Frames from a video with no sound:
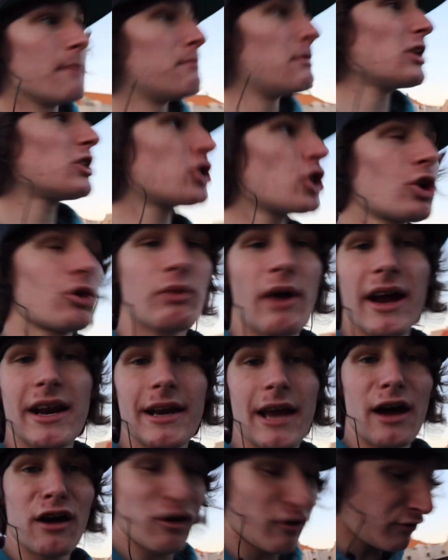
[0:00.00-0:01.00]
Make sure right
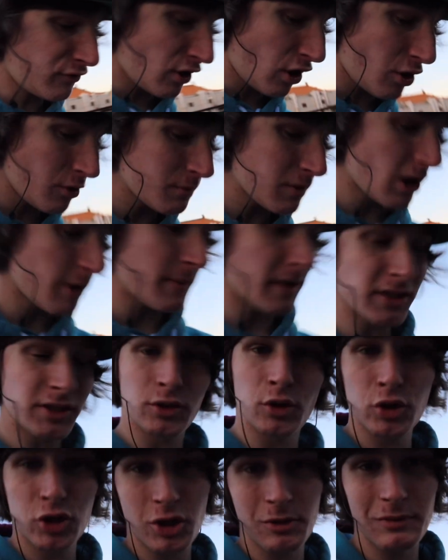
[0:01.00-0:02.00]
now to follow me on my
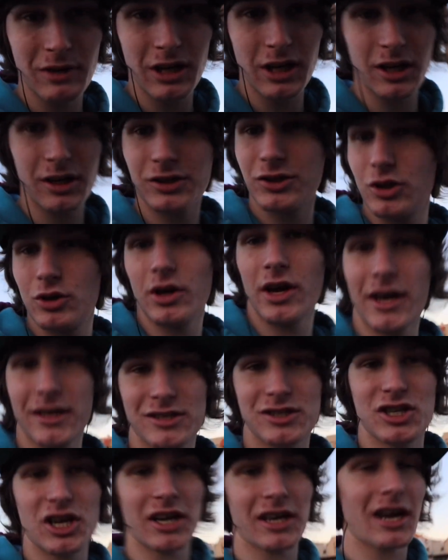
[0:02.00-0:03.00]
social media so you
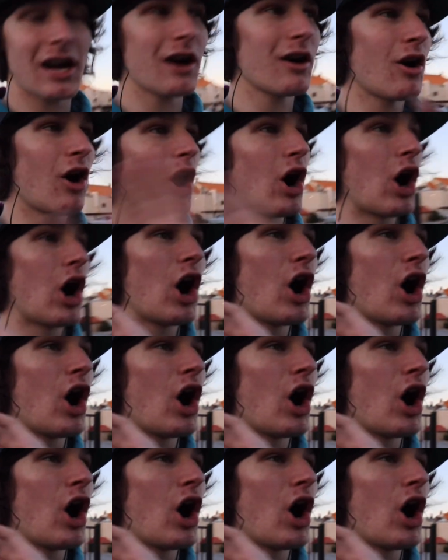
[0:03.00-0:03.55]
guys check out